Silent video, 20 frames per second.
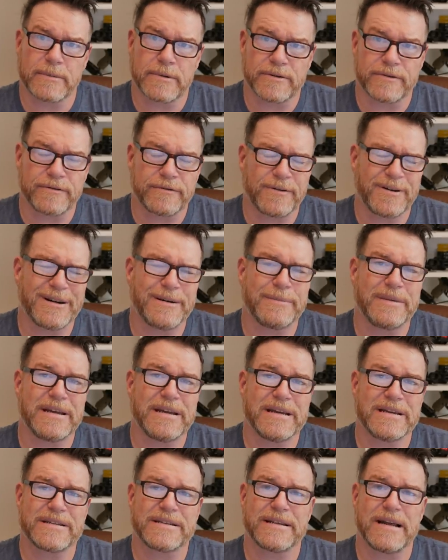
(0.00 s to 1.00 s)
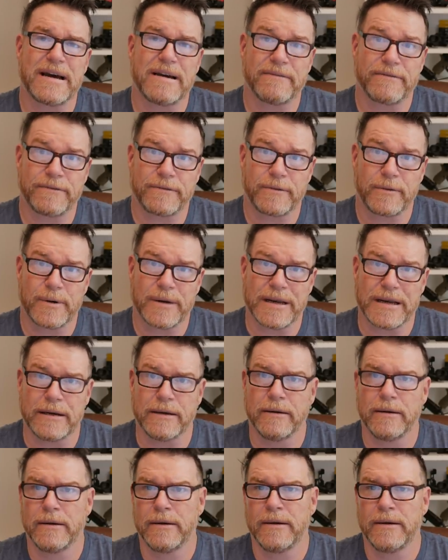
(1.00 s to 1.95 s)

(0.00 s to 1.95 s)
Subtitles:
because freedom is not free.